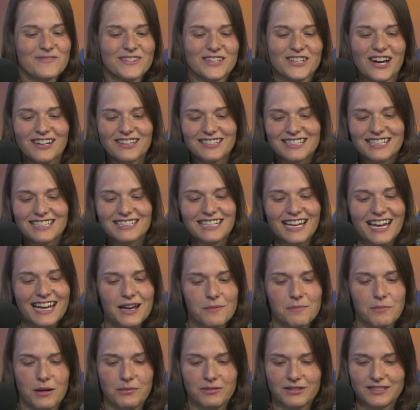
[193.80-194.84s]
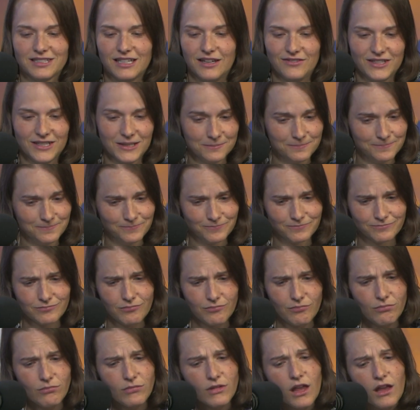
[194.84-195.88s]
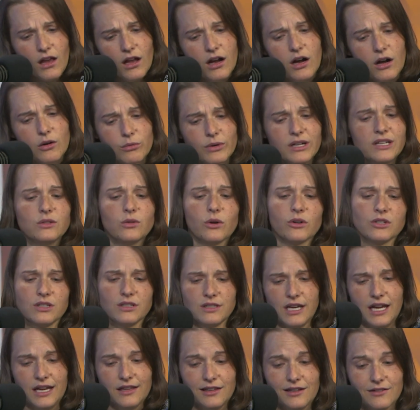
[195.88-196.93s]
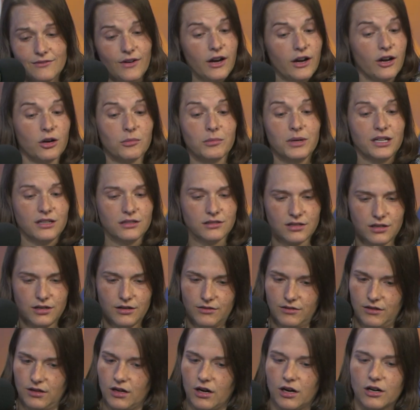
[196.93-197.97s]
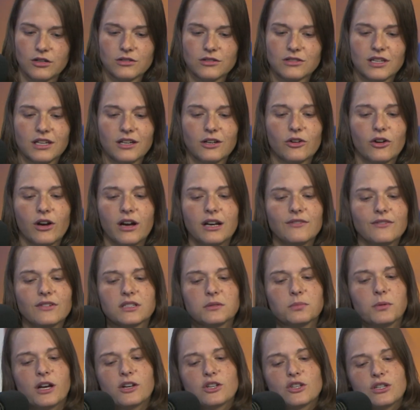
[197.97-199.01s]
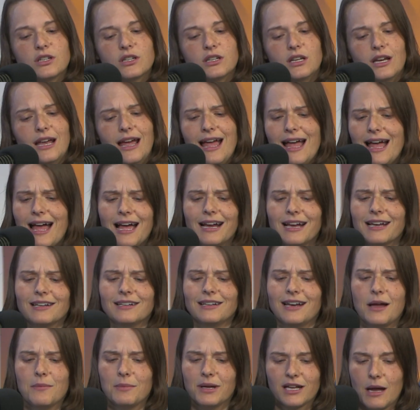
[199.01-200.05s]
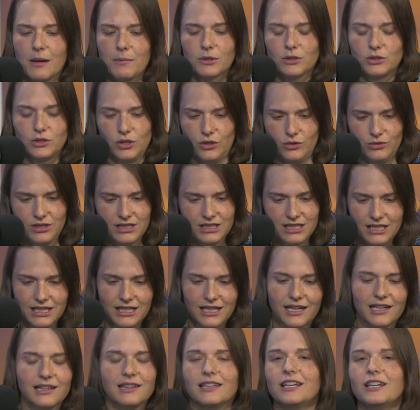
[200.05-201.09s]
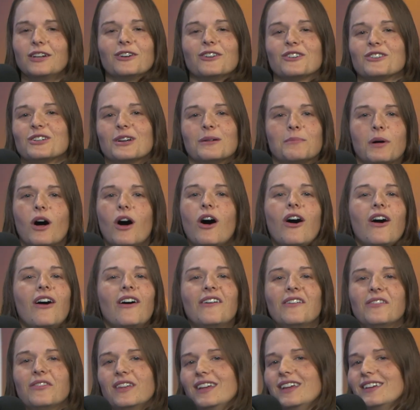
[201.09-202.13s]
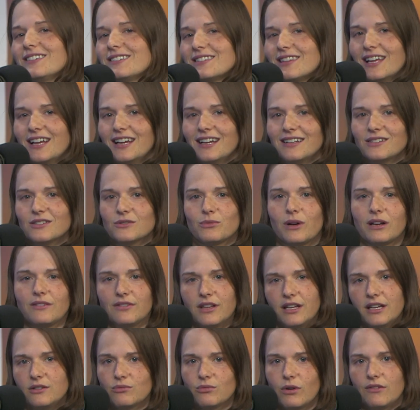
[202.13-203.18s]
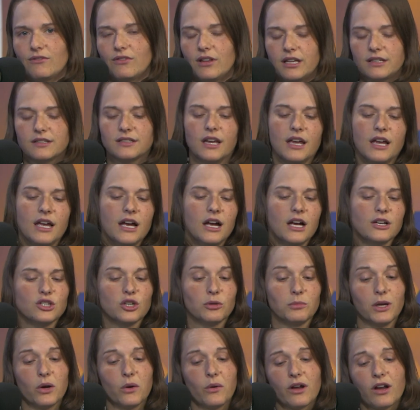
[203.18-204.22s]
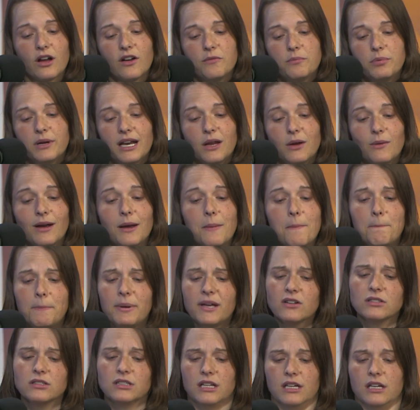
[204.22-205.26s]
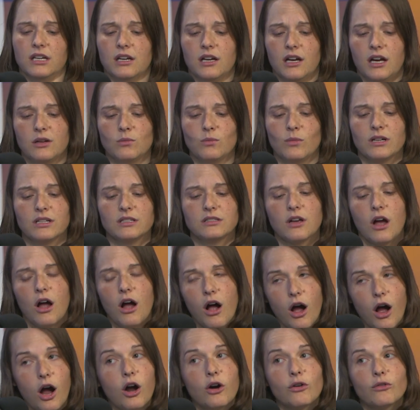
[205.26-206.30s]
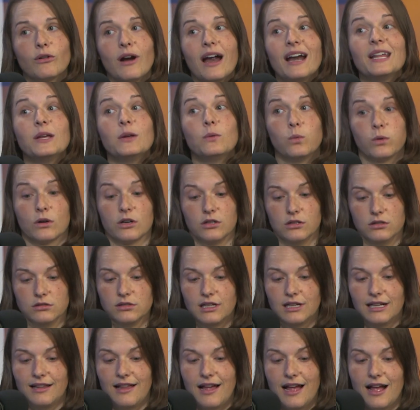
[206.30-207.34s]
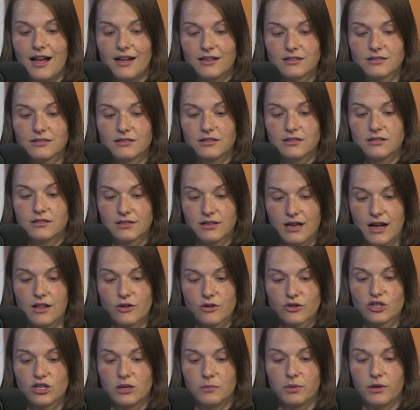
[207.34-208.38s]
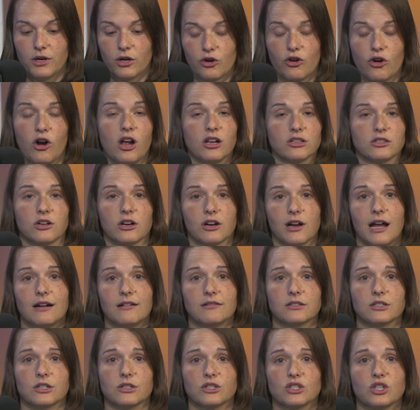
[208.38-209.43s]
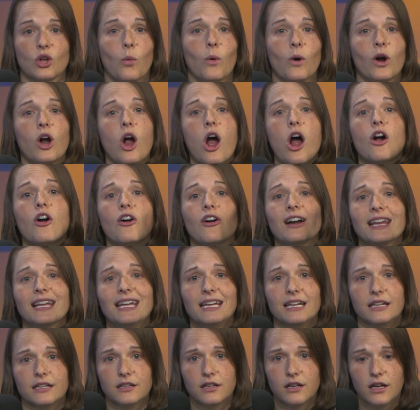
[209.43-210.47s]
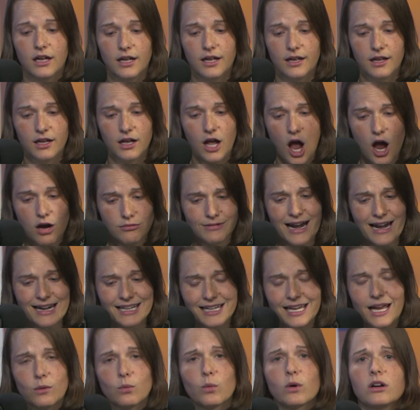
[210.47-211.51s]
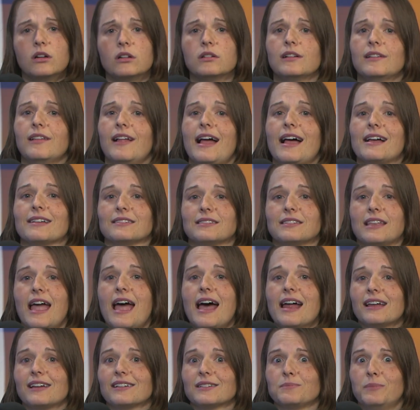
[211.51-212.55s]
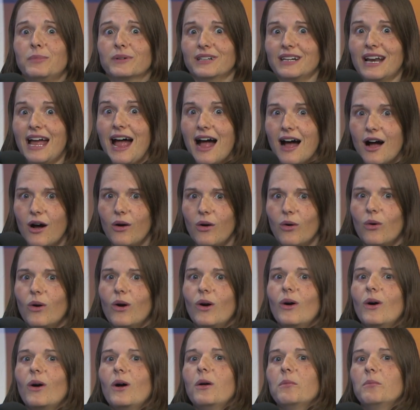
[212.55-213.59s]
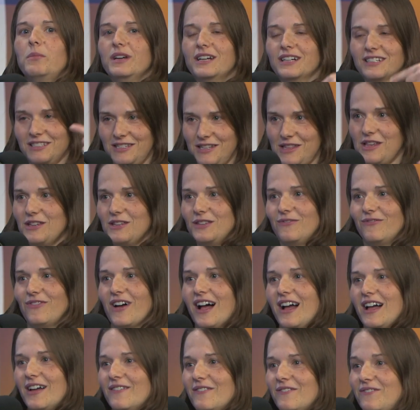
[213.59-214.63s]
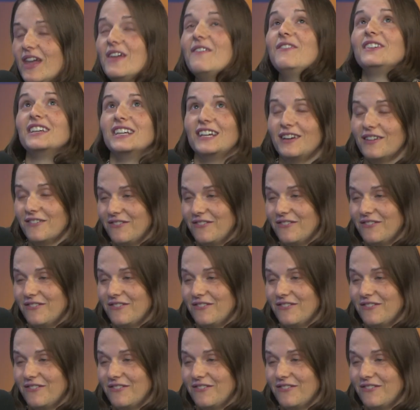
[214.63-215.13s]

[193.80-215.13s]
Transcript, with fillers: justice and public safety. Uh, resources and the environment, the arts and creative expression, economic opportunity and leadership. All these things, red flags, red flags, should be going off. But anyway, building on what is already world class scholarship across our colleges. So we're already, already at world class status, but now because of these five, 50,